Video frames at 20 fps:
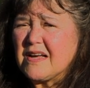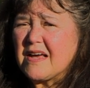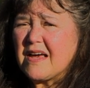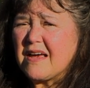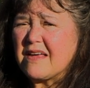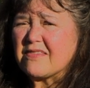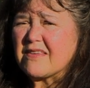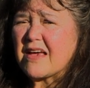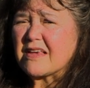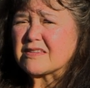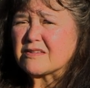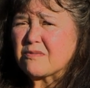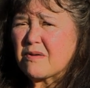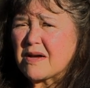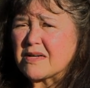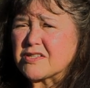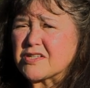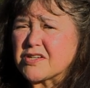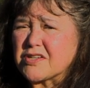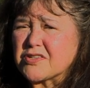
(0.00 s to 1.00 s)
and that's
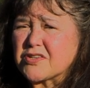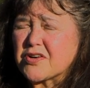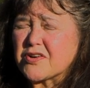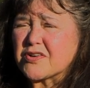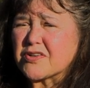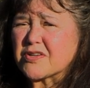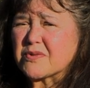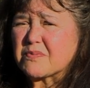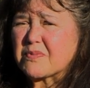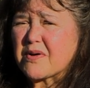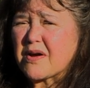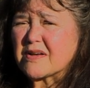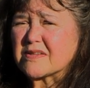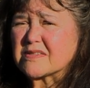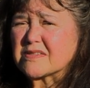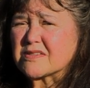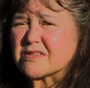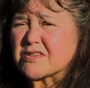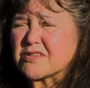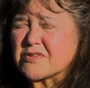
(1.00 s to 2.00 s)
why she turned to
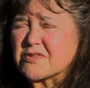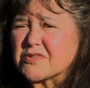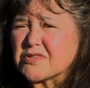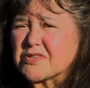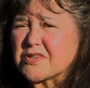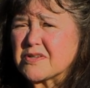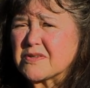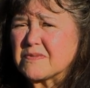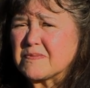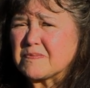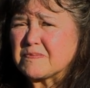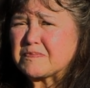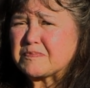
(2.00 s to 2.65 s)
prostitution.